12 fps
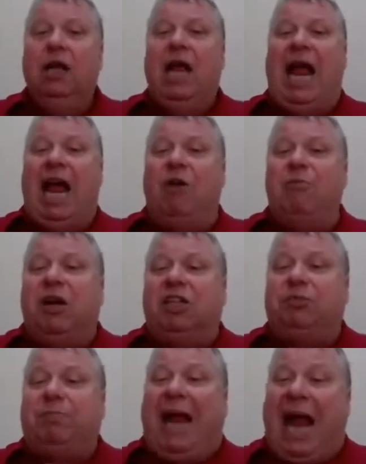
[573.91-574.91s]
How
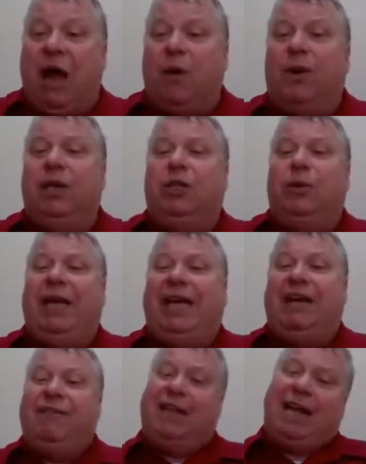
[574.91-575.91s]
much power do we
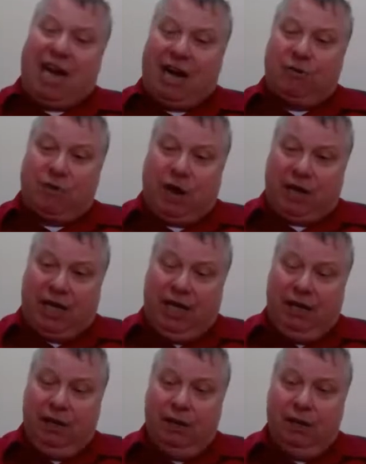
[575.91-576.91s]
give that
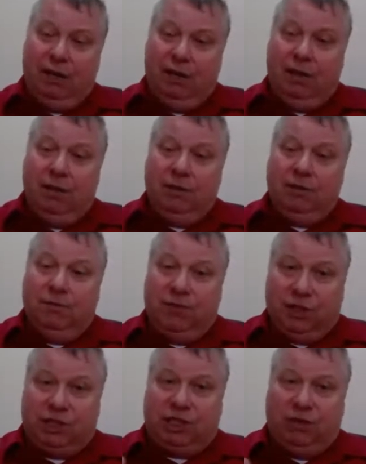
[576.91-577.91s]
hierarchy,
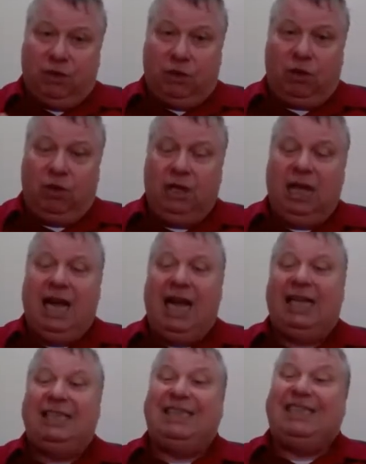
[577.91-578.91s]
first of all?
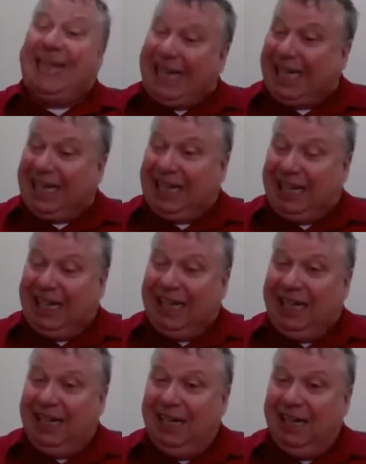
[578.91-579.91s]
And
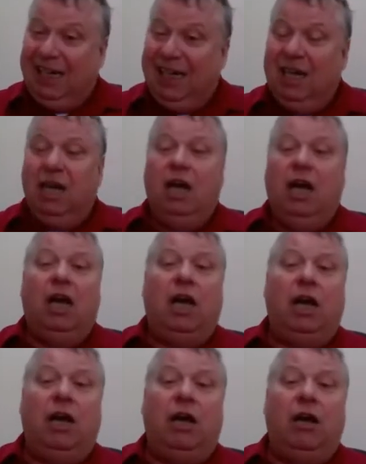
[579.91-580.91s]
secondly,
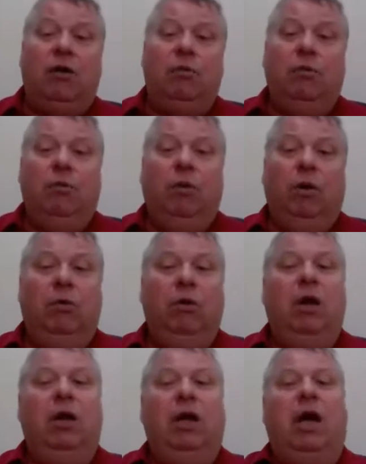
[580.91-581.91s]
are
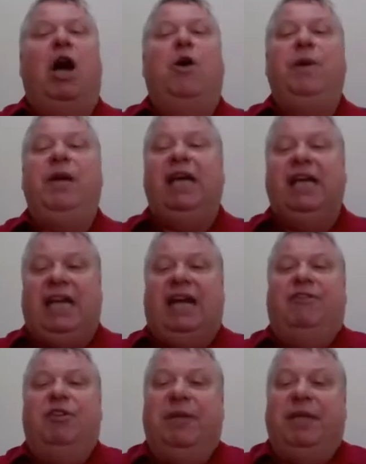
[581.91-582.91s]
we going to
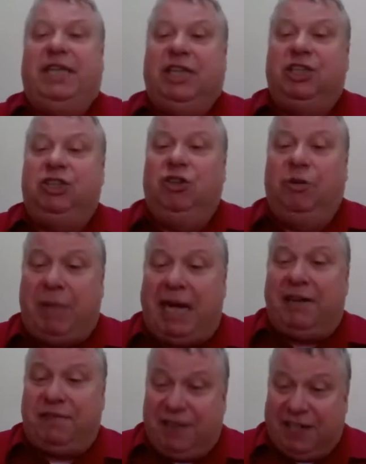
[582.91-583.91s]
give them additional
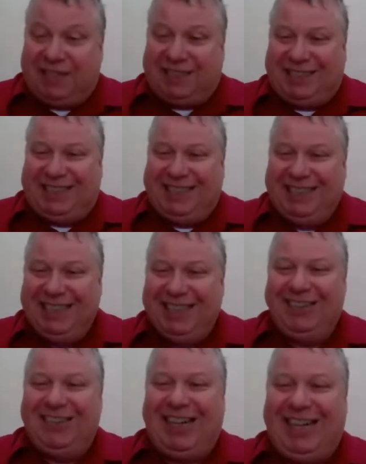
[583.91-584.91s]
benefits,
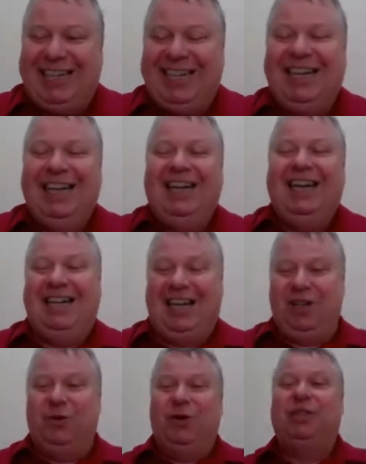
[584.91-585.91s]
right? In
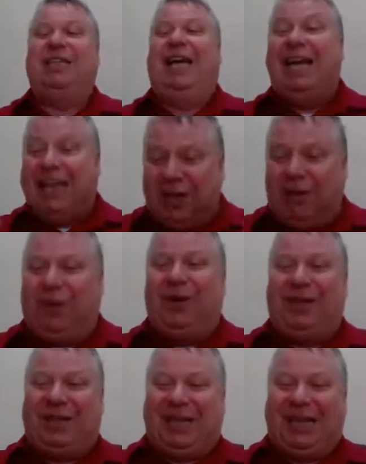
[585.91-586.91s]
other words,
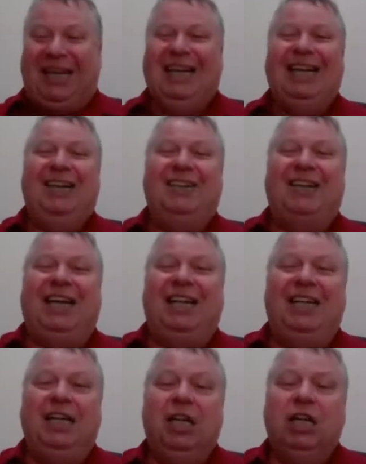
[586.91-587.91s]
inequality, right?